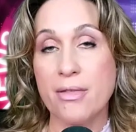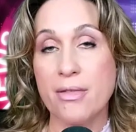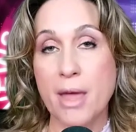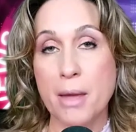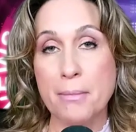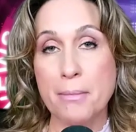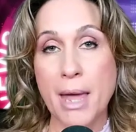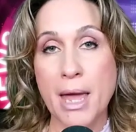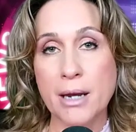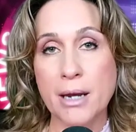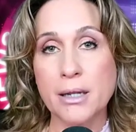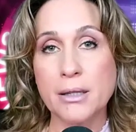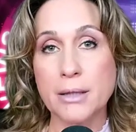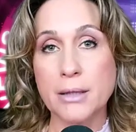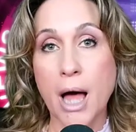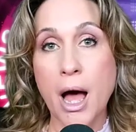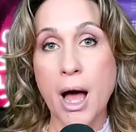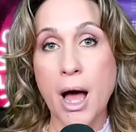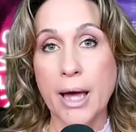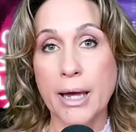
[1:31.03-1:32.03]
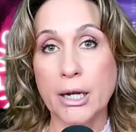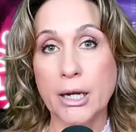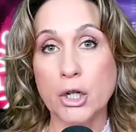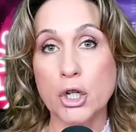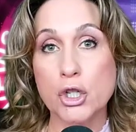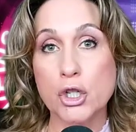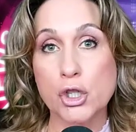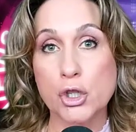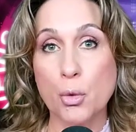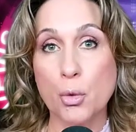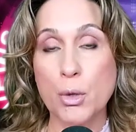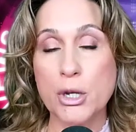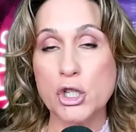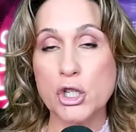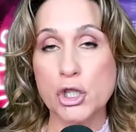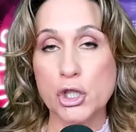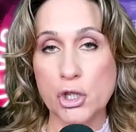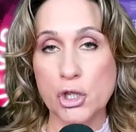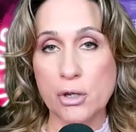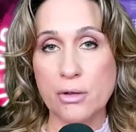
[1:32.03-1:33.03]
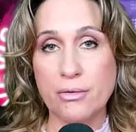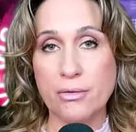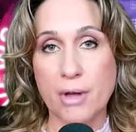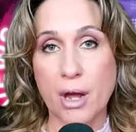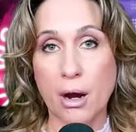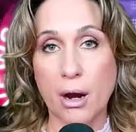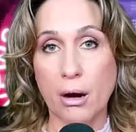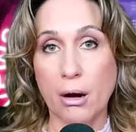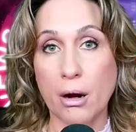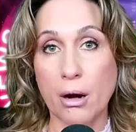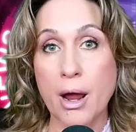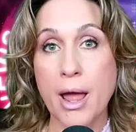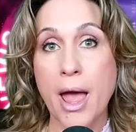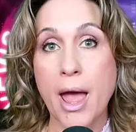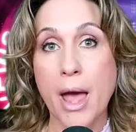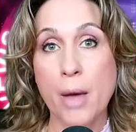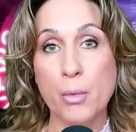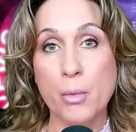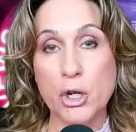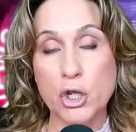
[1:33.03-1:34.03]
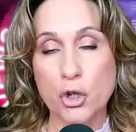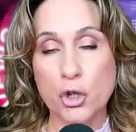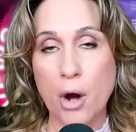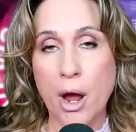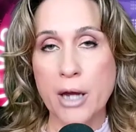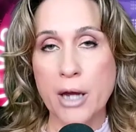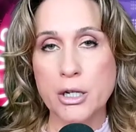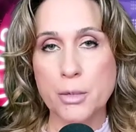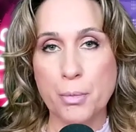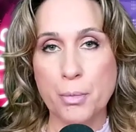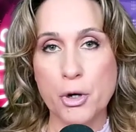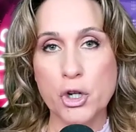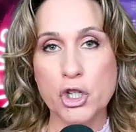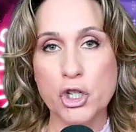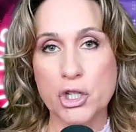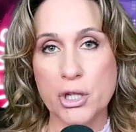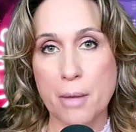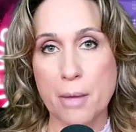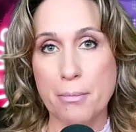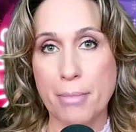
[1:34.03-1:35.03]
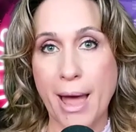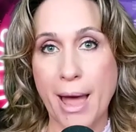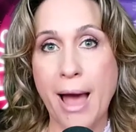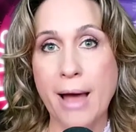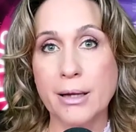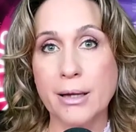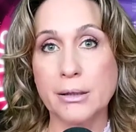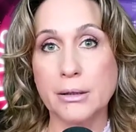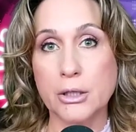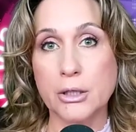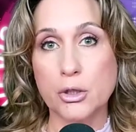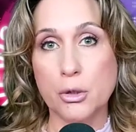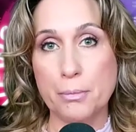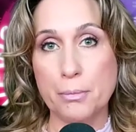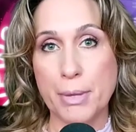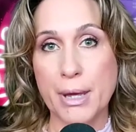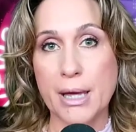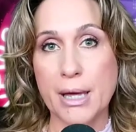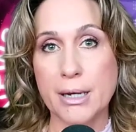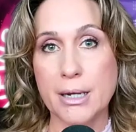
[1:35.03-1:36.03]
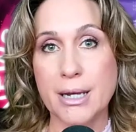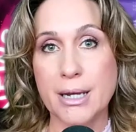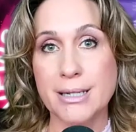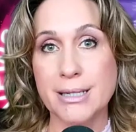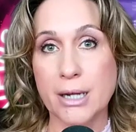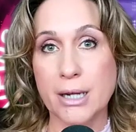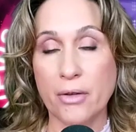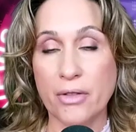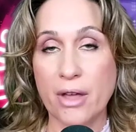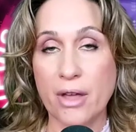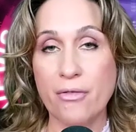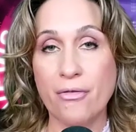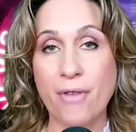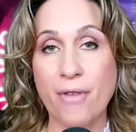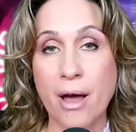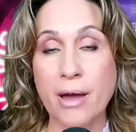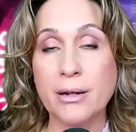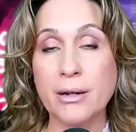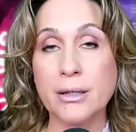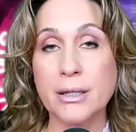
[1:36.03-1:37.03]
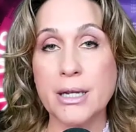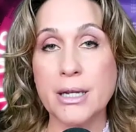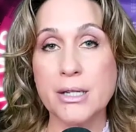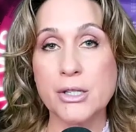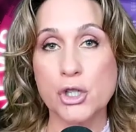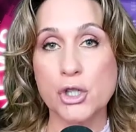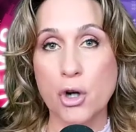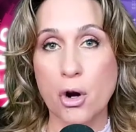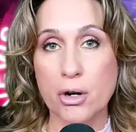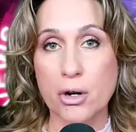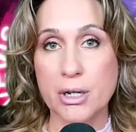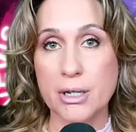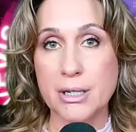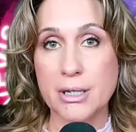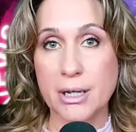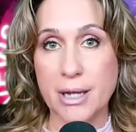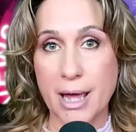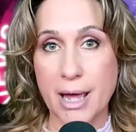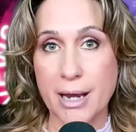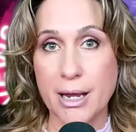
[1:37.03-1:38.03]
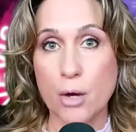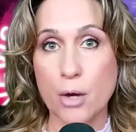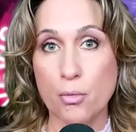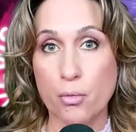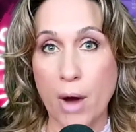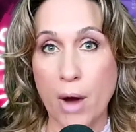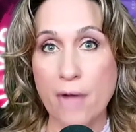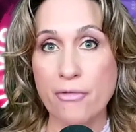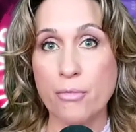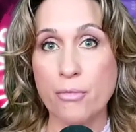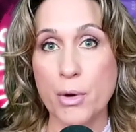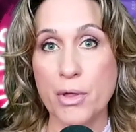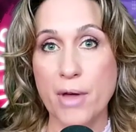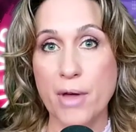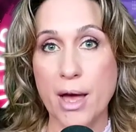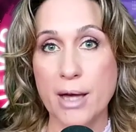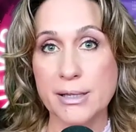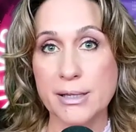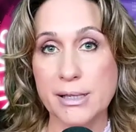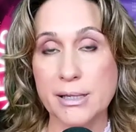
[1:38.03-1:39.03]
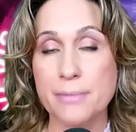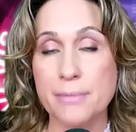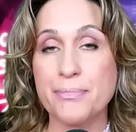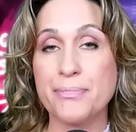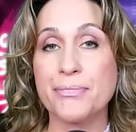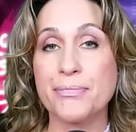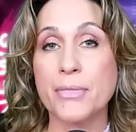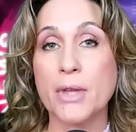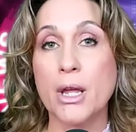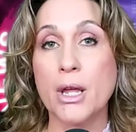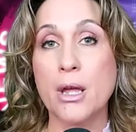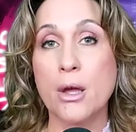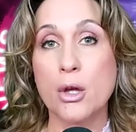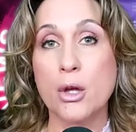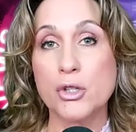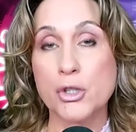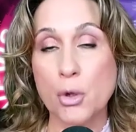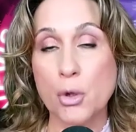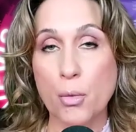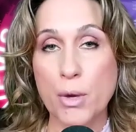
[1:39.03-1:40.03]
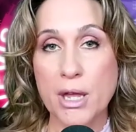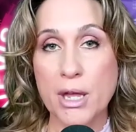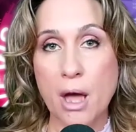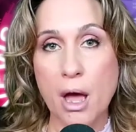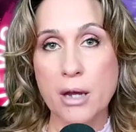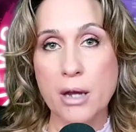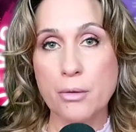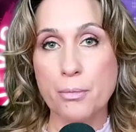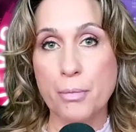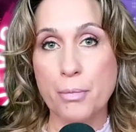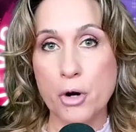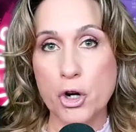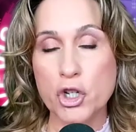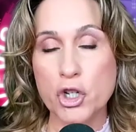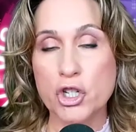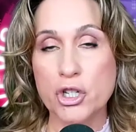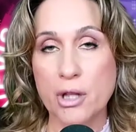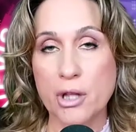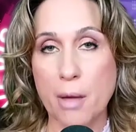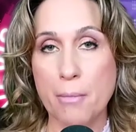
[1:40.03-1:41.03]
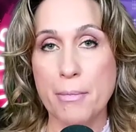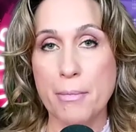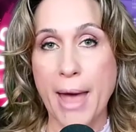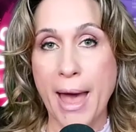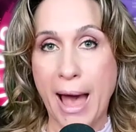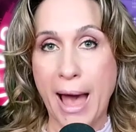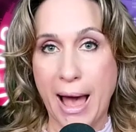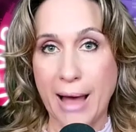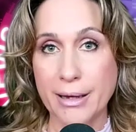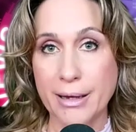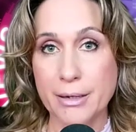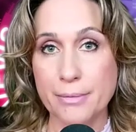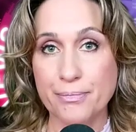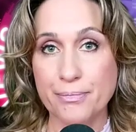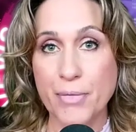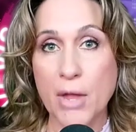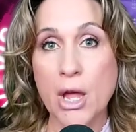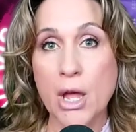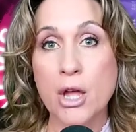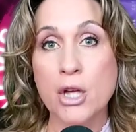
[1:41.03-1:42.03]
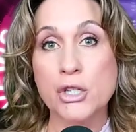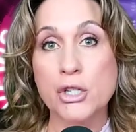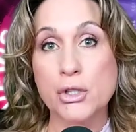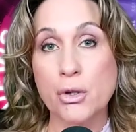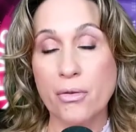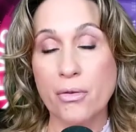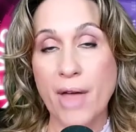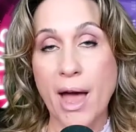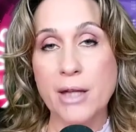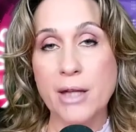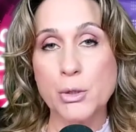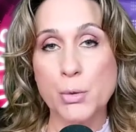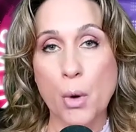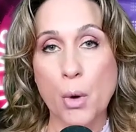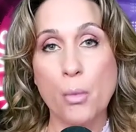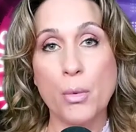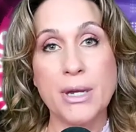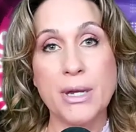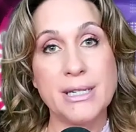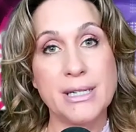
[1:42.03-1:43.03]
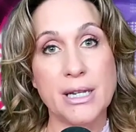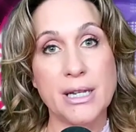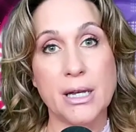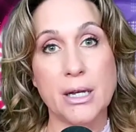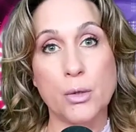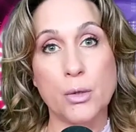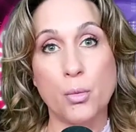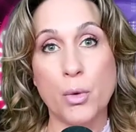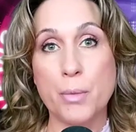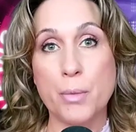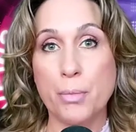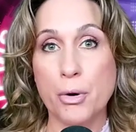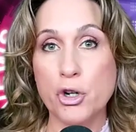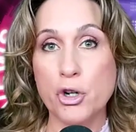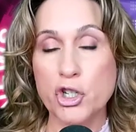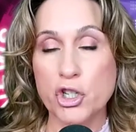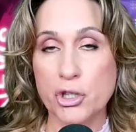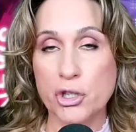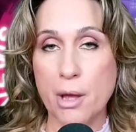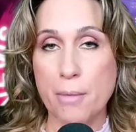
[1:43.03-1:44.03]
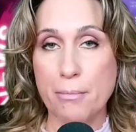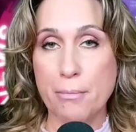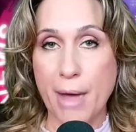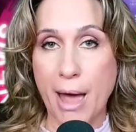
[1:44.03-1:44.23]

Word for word: They made a line, so we stood there and we tried to push them back a little bit until they finally started to getting rough with us. So we kind of pushed them back. So that's what we did. We pushed them